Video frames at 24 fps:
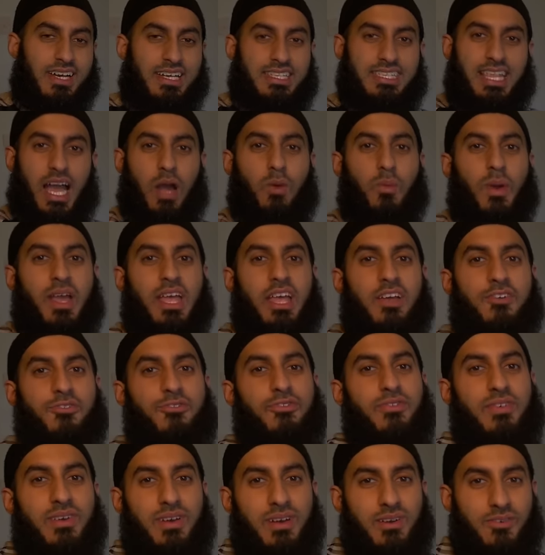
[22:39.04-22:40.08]
That way,
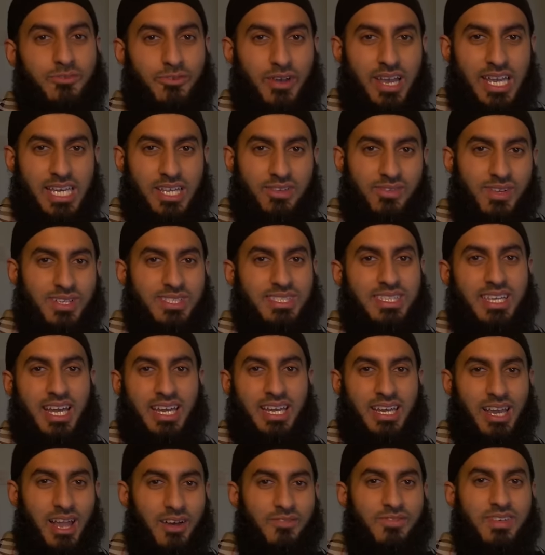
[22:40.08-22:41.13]
if for any reason that
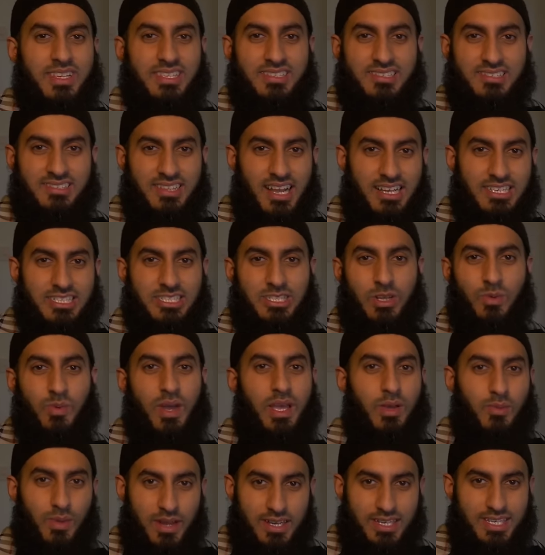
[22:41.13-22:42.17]
love is snatched
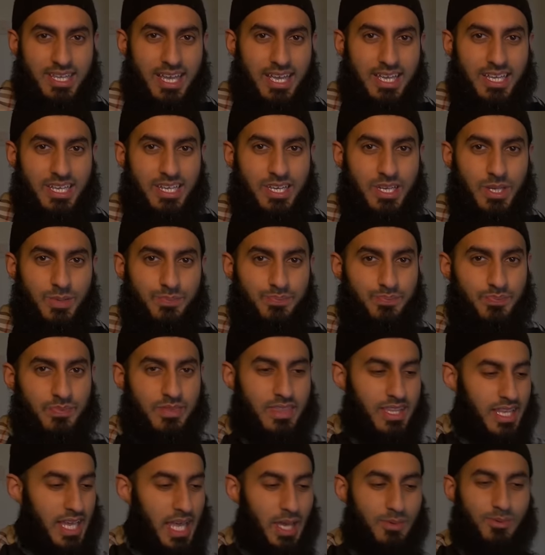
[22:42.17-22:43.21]
away one day,
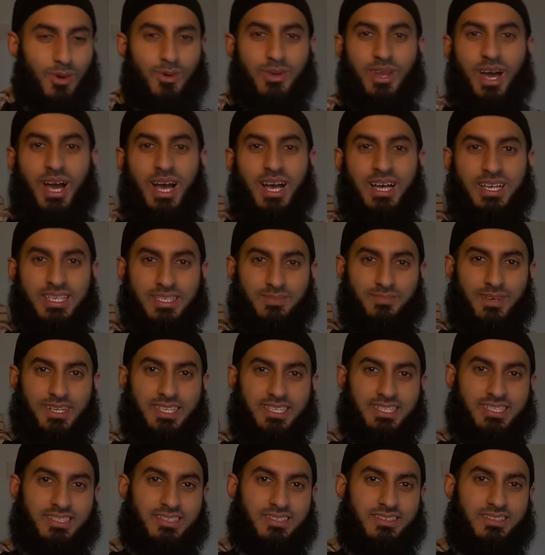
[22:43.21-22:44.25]
it won't hurt as
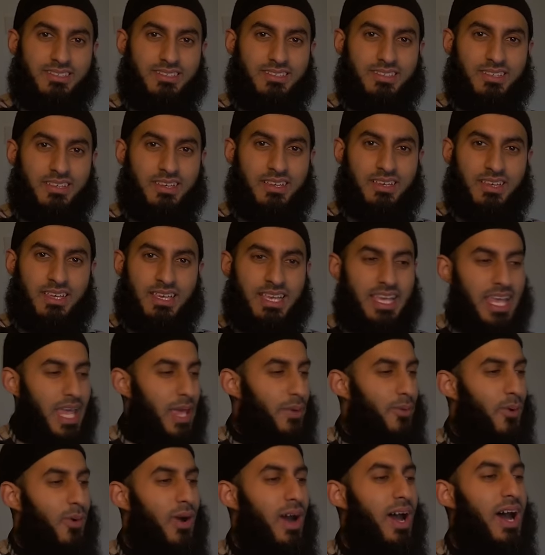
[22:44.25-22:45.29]
much.
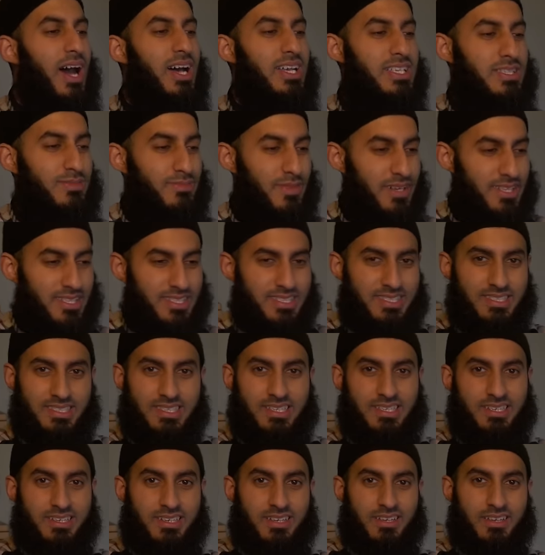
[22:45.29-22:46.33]
It won't hurt as much.
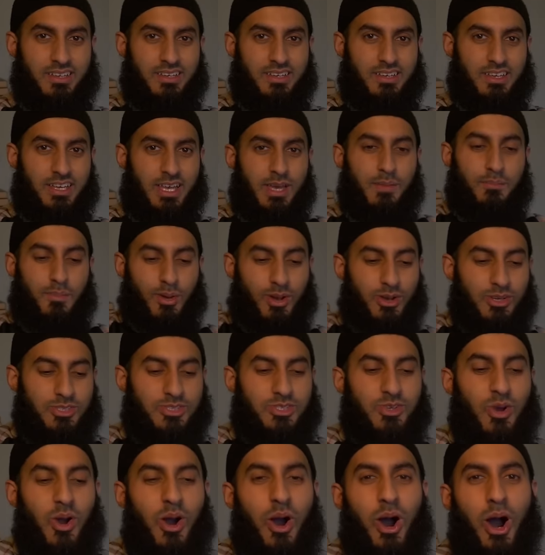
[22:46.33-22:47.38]

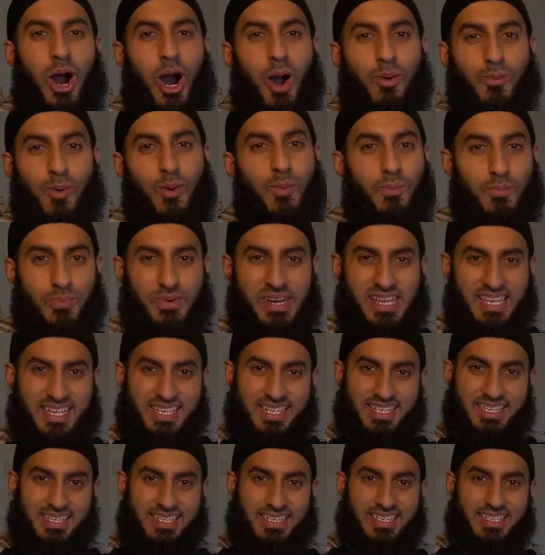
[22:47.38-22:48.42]
Because your heart won't
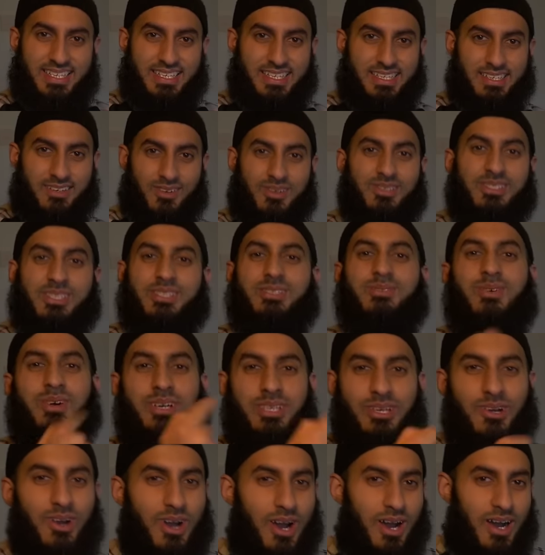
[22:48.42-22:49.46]
break. Because it's not
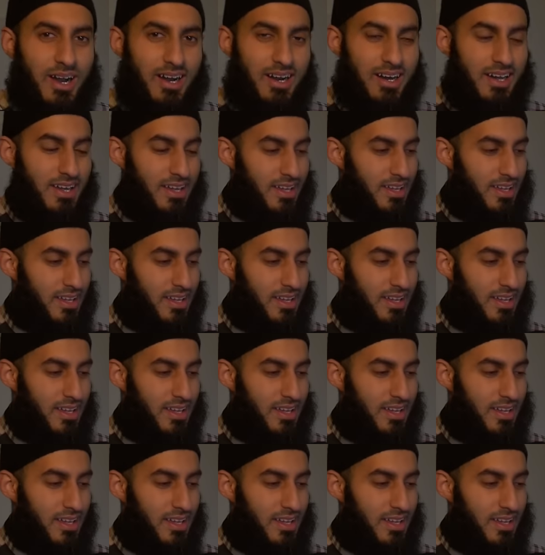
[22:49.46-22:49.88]
in your heart.